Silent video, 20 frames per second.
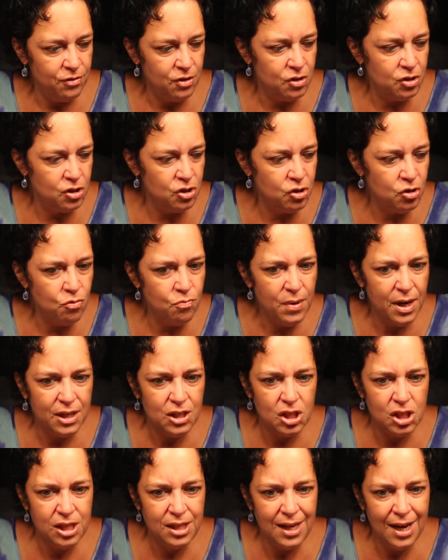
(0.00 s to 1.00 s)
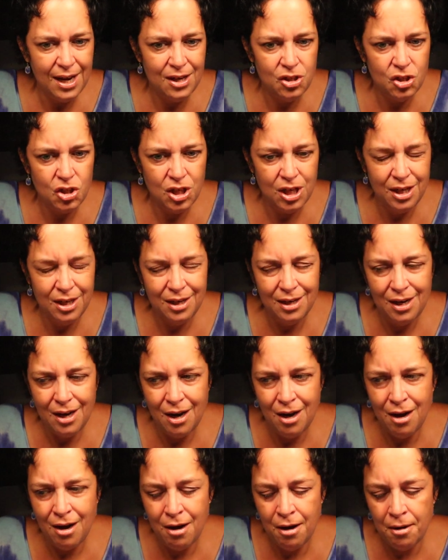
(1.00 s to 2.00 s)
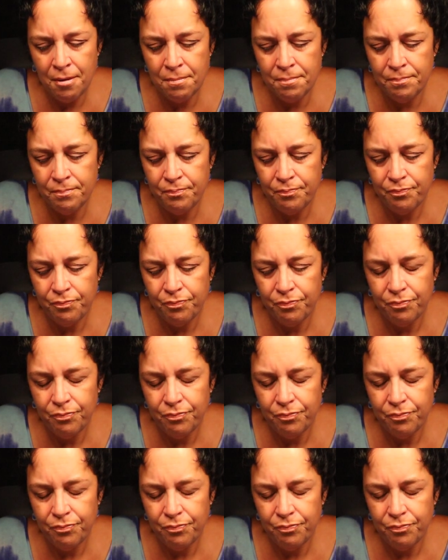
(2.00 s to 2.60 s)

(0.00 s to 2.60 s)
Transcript: There's too much tension. Um,